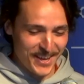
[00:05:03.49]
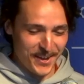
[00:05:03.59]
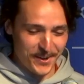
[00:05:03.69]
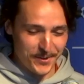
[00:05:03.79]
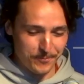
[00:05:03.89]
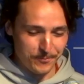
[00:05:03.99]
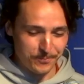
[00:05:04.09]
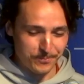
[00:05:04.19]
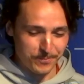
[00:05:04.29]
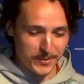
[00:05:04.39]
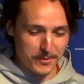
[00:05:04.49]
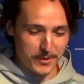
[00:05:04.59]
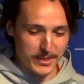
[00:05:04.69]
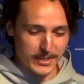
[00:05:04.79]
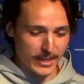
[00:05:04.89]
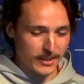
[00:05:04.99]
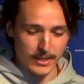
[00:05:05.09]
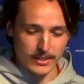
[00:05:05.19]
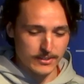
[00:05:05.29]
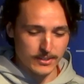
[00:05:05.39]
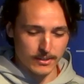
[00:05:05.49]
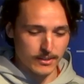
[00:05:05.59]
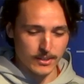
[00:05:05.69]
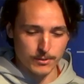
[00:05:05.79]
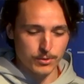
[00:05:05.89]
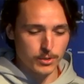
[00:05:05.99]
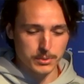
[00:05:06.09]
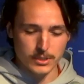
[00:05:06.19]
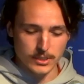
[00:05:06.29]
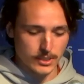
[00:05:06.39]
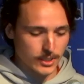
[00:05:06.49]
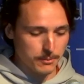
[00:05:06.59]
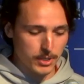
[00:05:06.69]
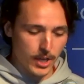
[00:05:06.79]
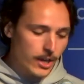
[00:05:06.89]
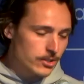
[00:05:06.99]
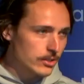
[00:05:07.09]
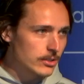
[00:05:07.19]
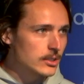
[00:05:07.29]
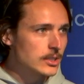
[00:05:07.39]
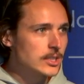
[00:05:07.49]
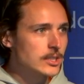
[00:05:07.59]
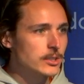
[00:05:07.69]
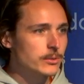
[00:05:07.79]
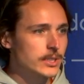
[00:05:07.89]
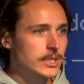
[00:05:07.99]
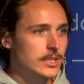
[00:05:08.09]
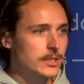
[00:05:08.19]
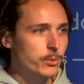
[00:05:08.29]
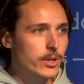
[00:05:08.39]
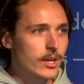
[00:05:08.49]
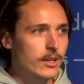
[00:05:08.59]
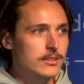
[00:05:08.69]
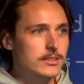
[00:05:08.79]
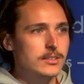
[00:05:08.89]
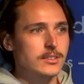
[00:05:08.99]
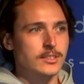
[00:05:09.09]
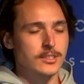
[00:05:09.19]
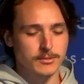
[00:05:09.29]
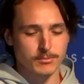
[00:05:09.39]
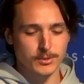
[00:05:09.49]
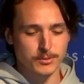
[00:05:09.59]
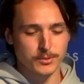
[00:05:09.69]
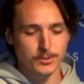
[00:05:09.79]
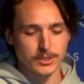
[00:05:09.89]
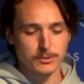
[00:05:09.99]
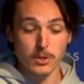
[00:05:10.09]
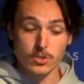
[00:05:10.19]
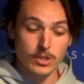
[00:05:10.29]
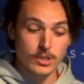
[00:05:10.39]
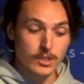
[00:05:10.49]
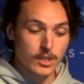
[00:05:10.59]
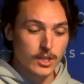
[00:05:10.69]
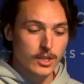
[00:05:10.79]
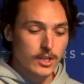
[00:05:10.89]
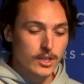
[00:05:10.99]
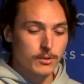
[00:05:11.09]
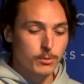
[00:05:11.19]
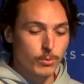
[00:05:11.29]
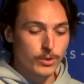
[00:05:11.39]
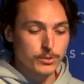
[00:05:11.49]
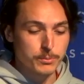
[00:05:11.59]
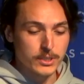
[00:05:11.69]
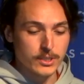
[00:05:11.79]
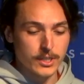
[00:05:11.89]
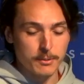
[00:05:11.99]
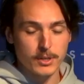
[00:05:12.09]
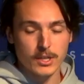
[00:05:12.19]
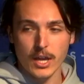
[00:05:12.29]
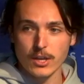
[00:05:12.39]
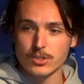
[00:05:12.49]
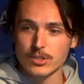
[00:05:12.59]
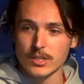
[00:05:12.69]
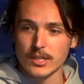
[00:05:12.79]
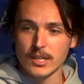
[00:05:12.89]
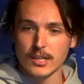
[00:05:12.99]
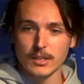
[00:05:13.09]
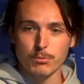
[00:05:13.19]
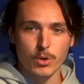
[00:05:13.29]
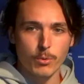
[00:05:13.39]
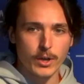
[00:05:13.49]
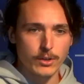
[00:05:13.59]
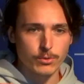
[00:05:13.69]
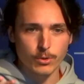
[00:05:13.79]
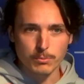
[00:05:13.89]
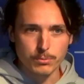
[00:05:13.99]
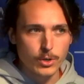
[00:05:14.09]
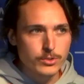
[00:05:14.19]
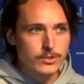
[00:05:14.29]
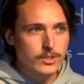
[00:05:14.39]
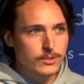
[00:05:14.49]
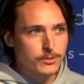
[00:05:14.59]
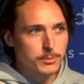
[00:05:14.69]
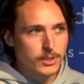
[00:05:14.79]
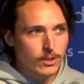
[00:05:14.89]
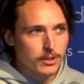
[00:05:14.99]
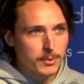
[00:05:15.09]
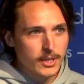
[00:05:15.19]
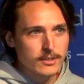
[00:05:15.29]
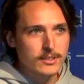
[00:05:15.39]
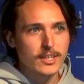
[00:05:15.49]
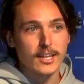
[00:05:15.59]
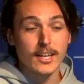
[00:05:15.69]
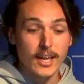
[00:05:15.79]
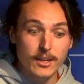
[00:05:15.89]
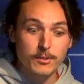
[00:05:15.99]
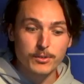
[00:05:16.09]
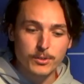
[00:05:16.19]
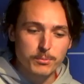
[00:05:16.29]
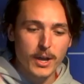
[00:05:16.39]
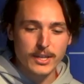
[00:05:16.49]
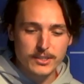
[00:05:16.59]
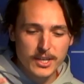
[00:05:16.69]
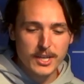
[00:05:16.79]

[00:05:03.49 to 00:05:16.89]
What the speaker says: Yeah, and I think if you are building an application over the weekend, if you are especially want to build an application that requires certain processes to be automated, and then if you might